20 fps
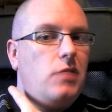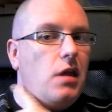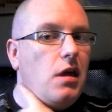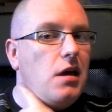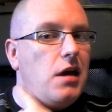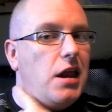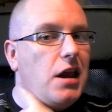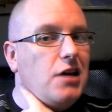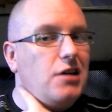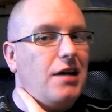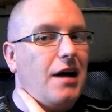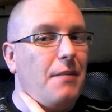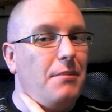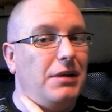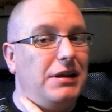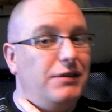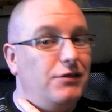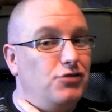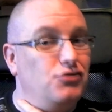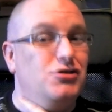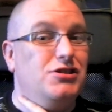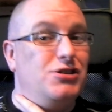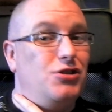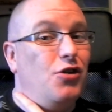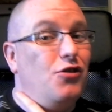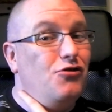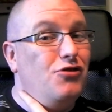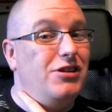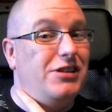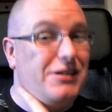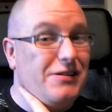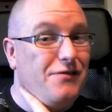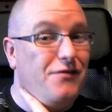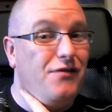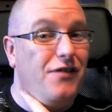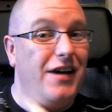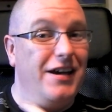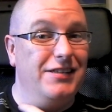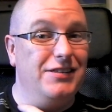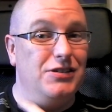I believe it's recently got really
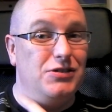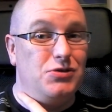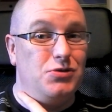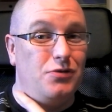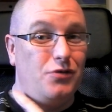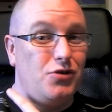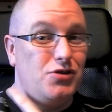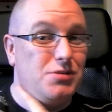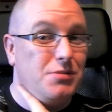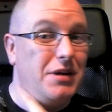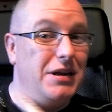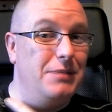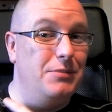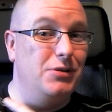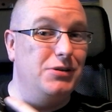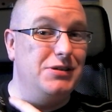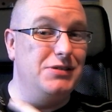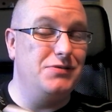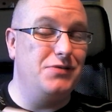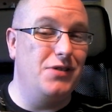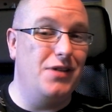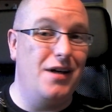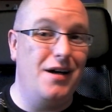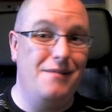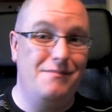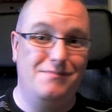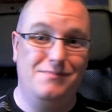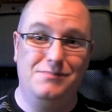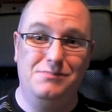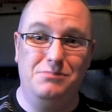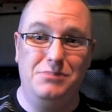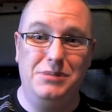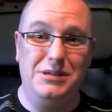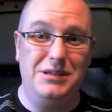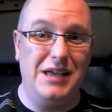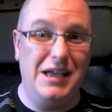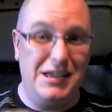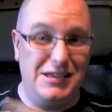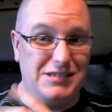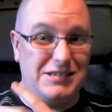infected, so I've got some antibiotics for that.
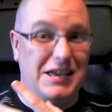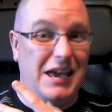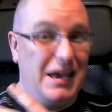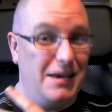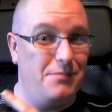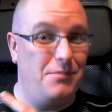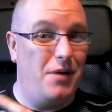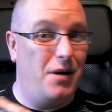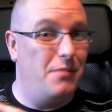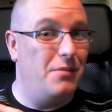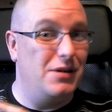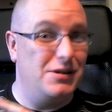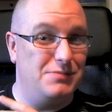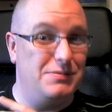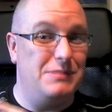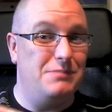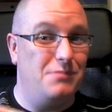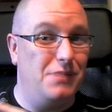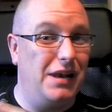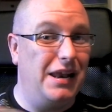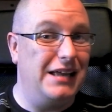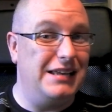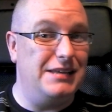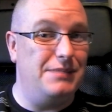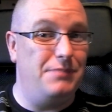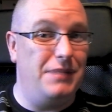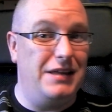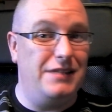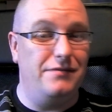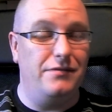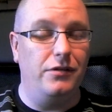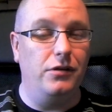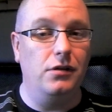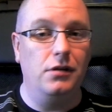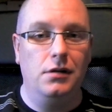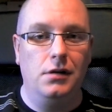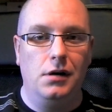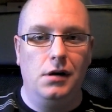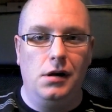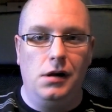It's getting better, but it's been bloody painful.
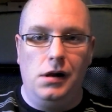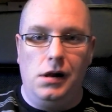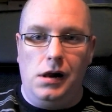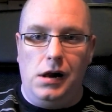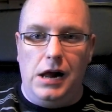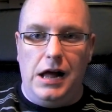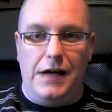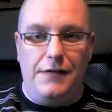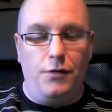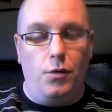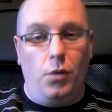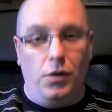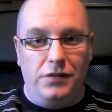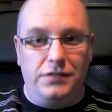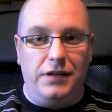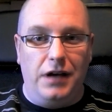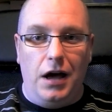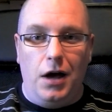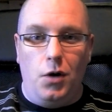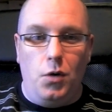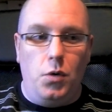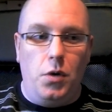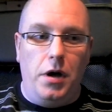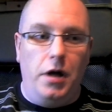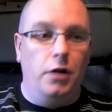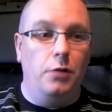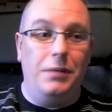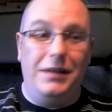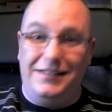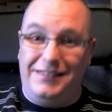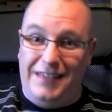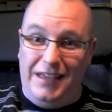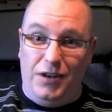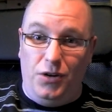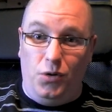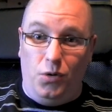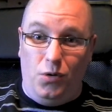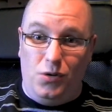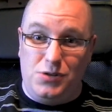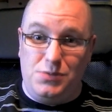If I want it out, it'll be a
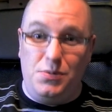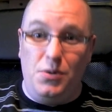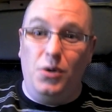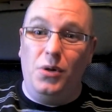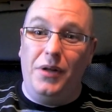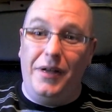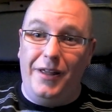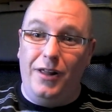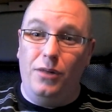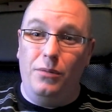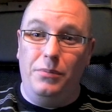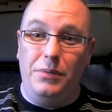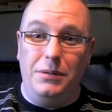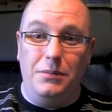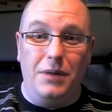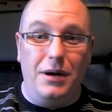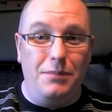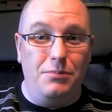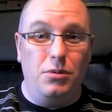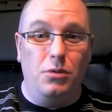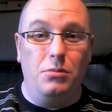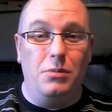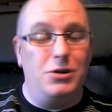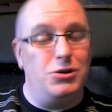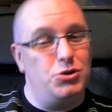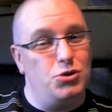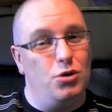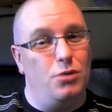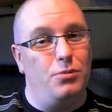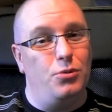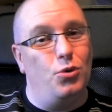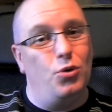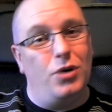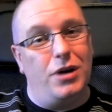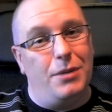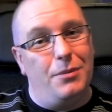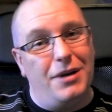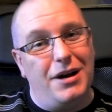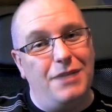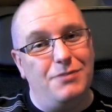dental hospital, and it'll be probably my jaw
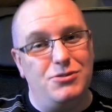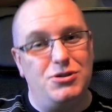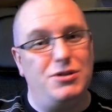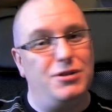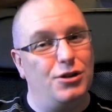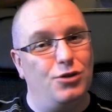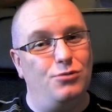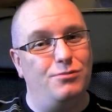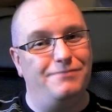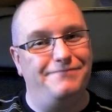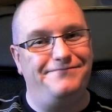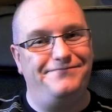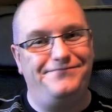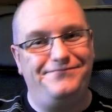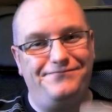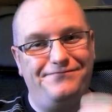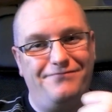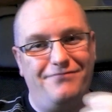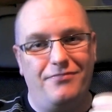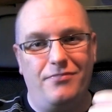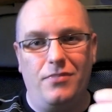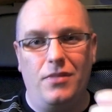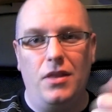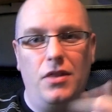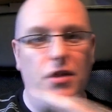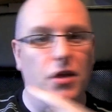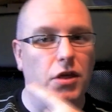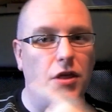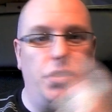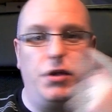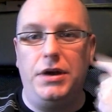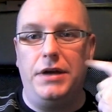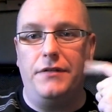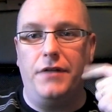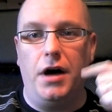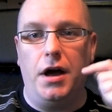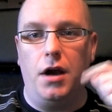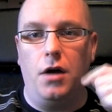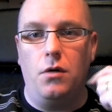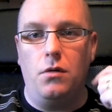broken and my gums floating. The other 3 I've
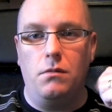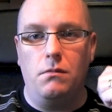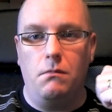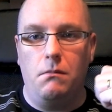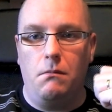had out.